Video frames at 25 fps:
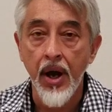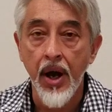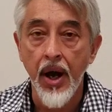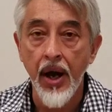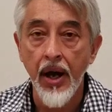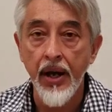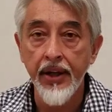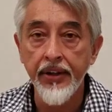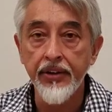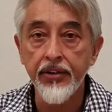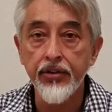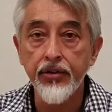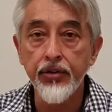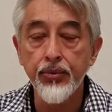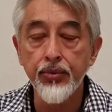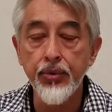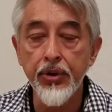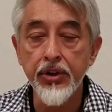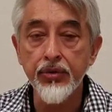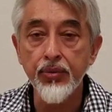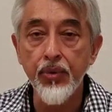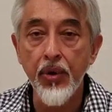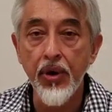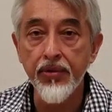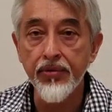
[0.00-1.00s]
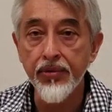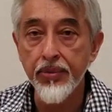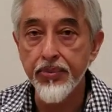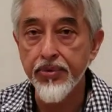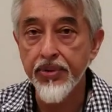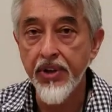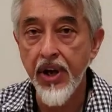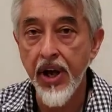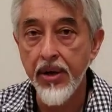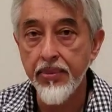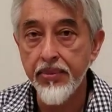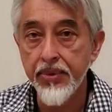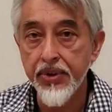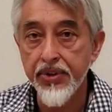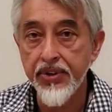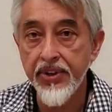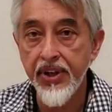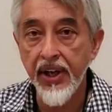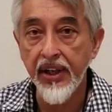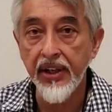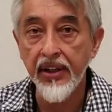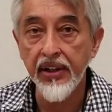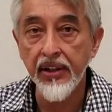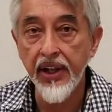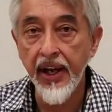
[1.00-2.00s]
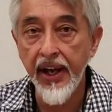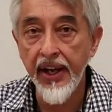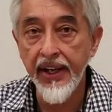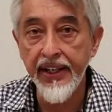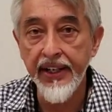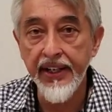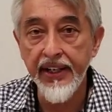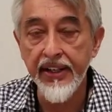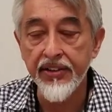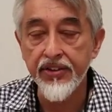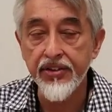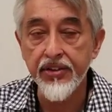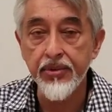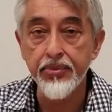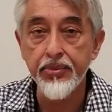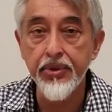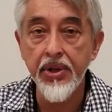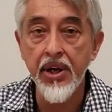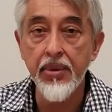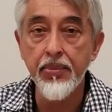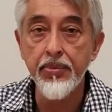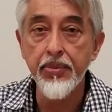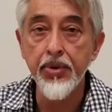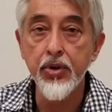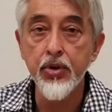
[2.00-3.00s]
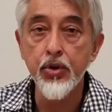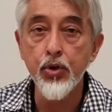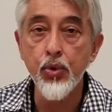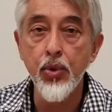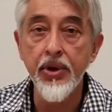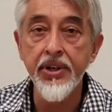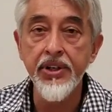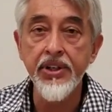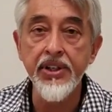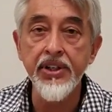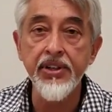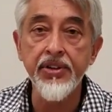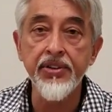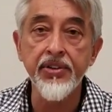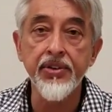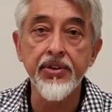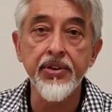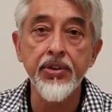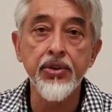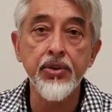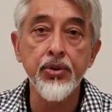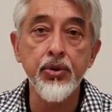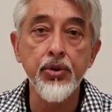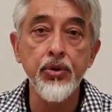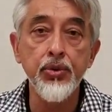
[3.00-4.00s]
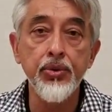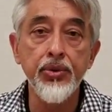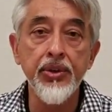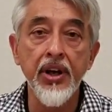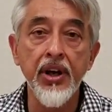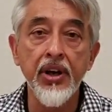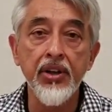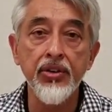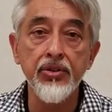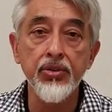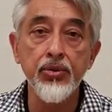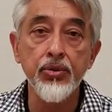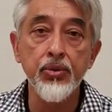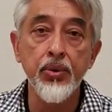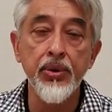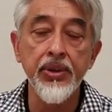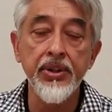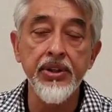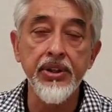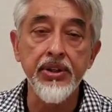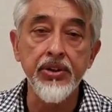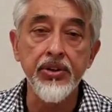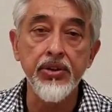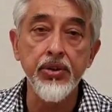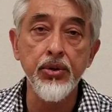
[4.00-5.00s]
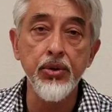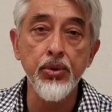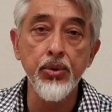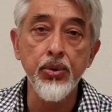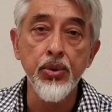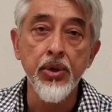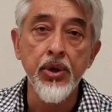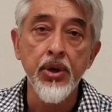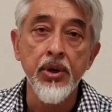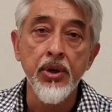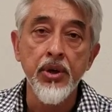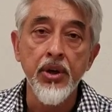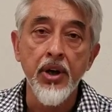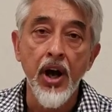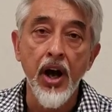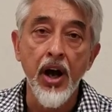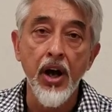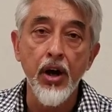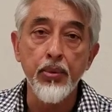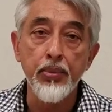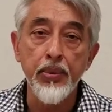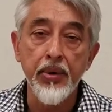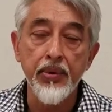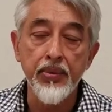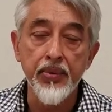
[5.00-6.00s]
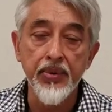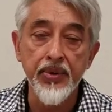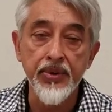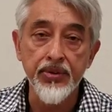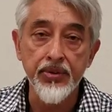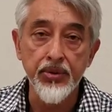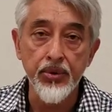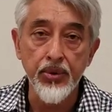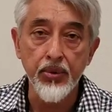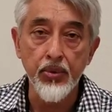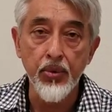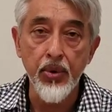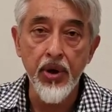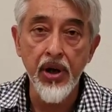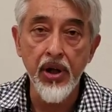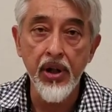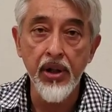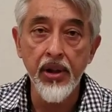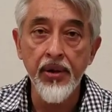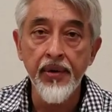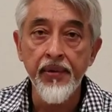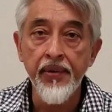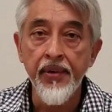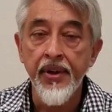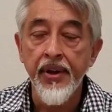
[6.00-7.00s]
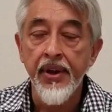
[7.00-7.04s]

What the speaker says: Hi, this is Rizwan from CyberTech Lighting. It's September 23rd, 2022. I hope everyone's doing well.